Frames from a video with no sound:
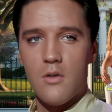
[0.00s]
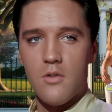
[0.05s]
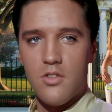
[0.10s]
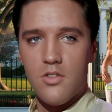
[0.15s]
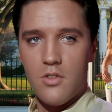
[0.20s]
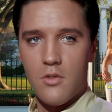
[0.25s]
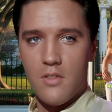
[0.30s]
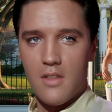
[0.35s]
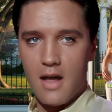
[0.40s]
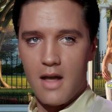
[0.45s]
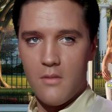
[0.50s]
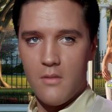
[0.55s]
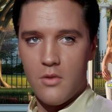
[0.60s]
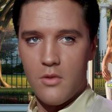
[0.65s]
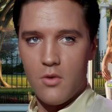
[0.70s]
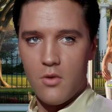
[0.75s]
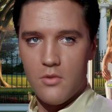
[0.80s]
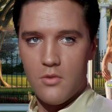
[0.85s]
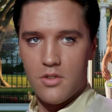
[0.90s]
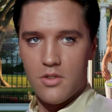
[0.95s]
through the
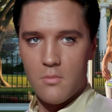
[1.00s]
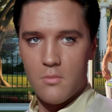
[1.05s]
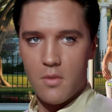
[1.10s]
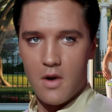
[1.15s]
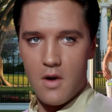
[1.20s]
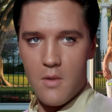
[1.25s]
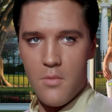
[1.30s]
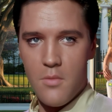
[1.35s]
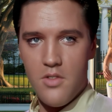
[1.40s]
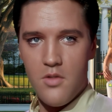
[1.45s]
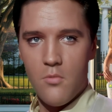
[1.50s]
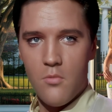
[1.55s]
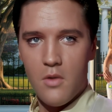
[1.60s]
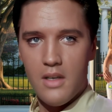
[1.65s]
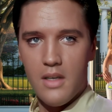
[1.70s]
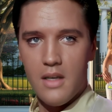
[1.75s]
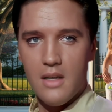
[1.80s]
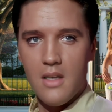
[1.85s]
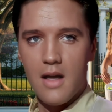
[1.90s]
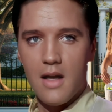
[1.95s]
Agriculture Department's
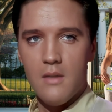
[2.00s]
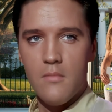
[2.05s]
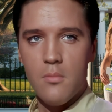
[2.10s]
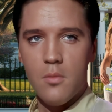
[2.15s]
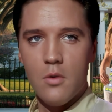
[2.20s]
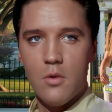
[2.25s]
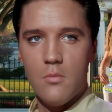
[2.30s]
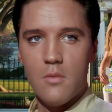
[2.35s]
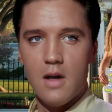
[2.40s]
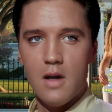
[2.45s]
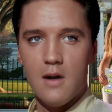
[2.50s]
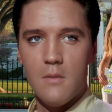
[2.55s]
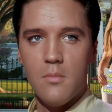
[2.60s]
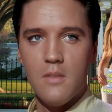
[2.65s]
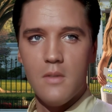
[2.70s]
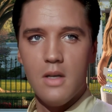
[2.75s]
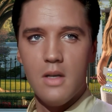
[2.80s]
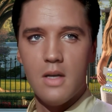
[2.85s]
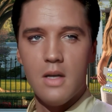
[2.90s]
Reconnect program